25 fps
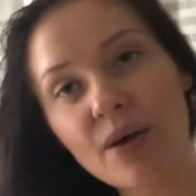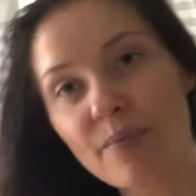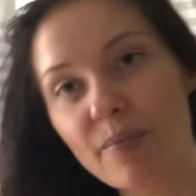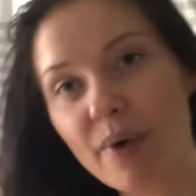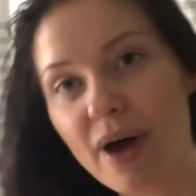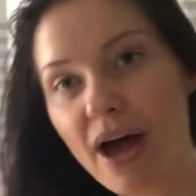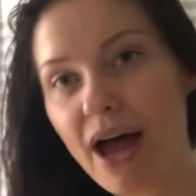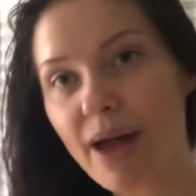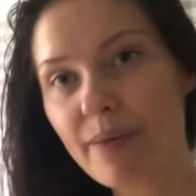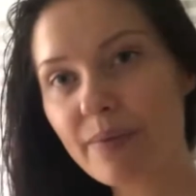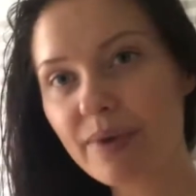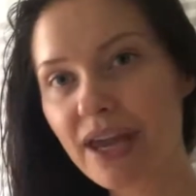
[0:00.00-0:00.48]

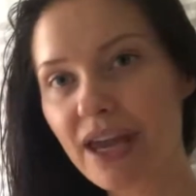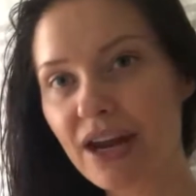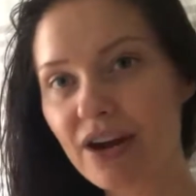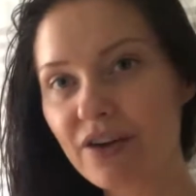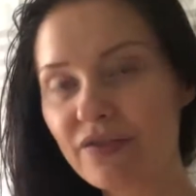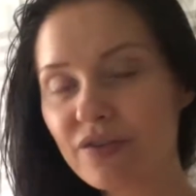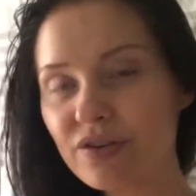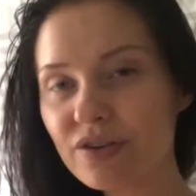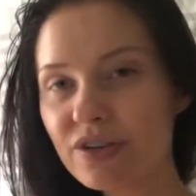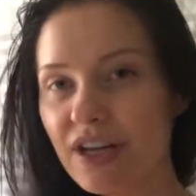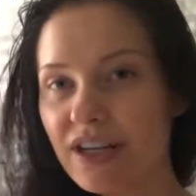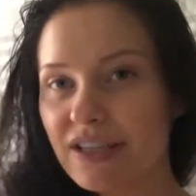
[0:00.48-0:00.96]
but I'm
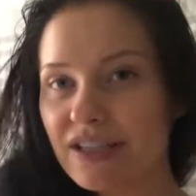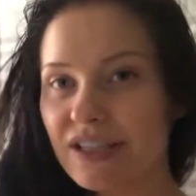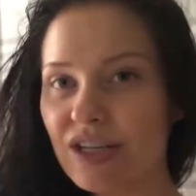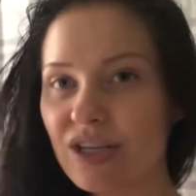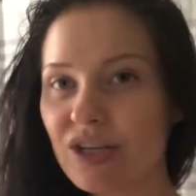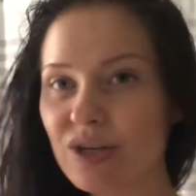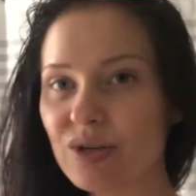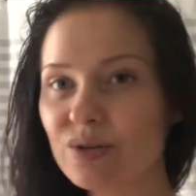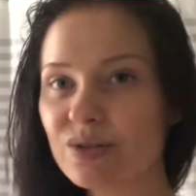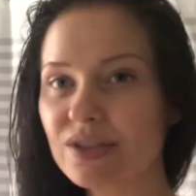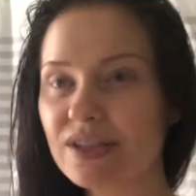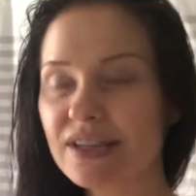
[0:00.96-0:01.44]
careful not to
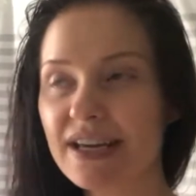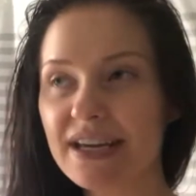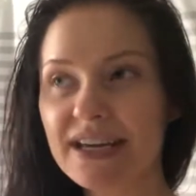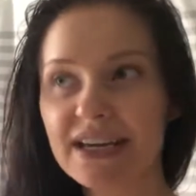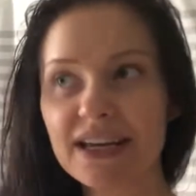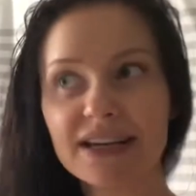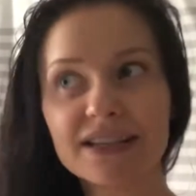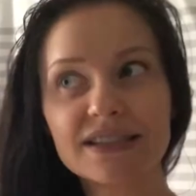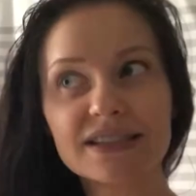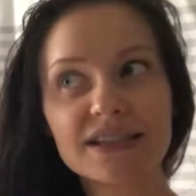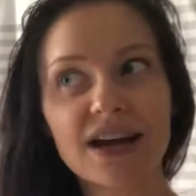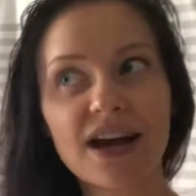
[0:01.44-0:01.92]
use
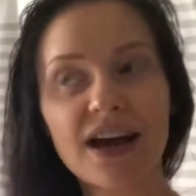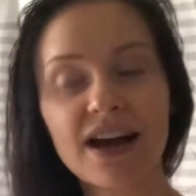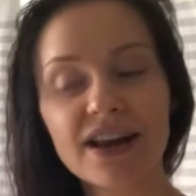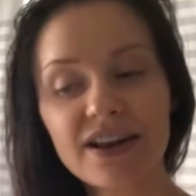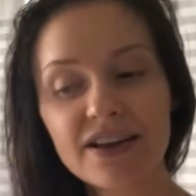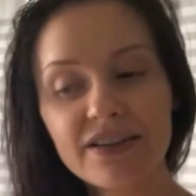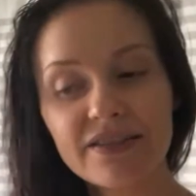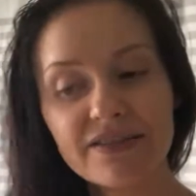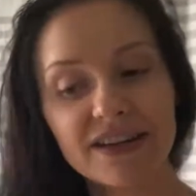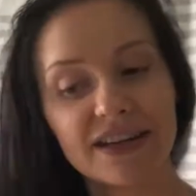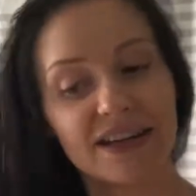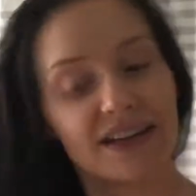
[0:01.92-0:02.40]
like a ton
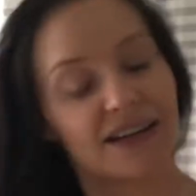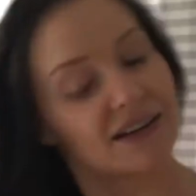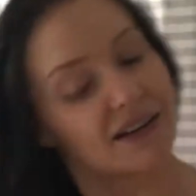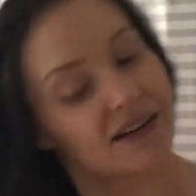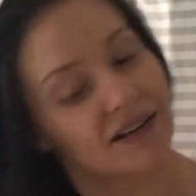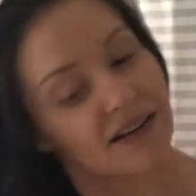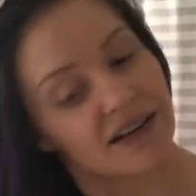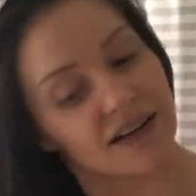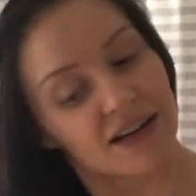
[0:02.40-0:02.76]
of it.